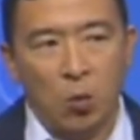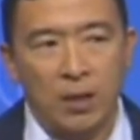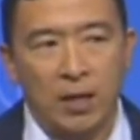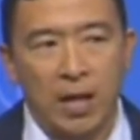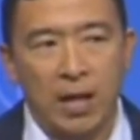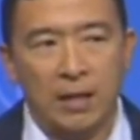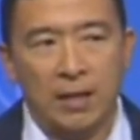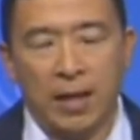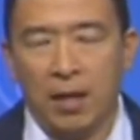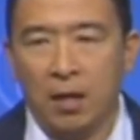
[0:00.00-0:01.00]

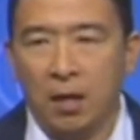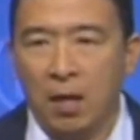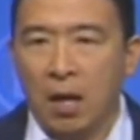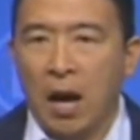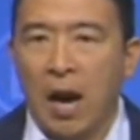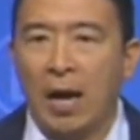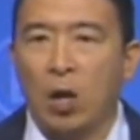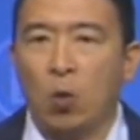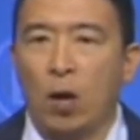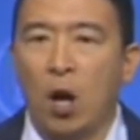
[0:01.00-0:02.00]
Wisconsin, Iowa,